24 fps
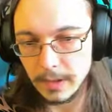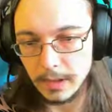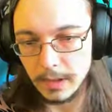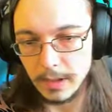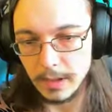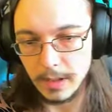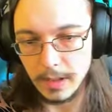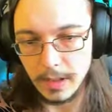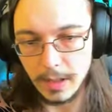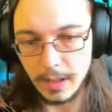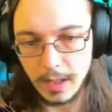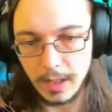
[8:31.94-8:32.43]

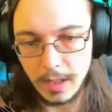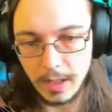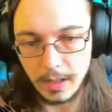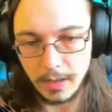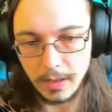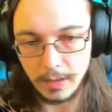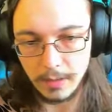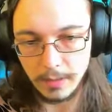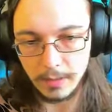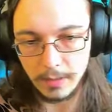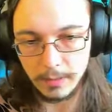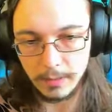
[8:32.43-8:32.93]

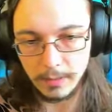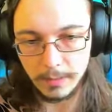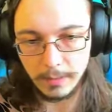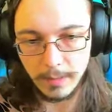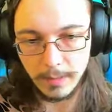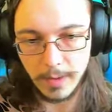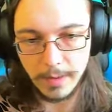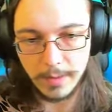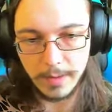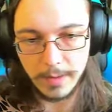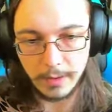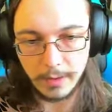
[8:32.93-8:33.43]
Now,
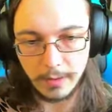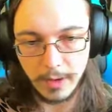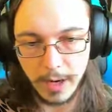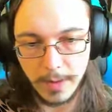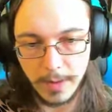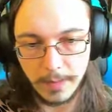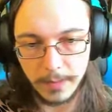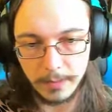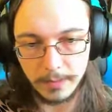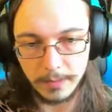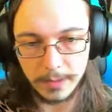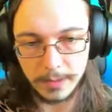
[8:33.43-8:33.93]
maybe I'll
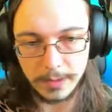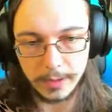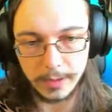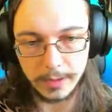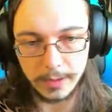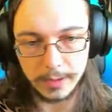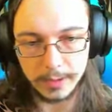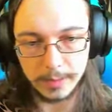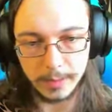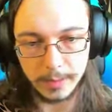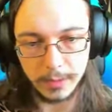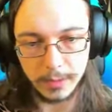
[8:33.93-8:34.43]
grab the rest of the
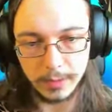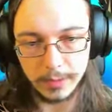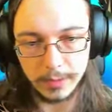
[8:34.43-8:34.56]
smooth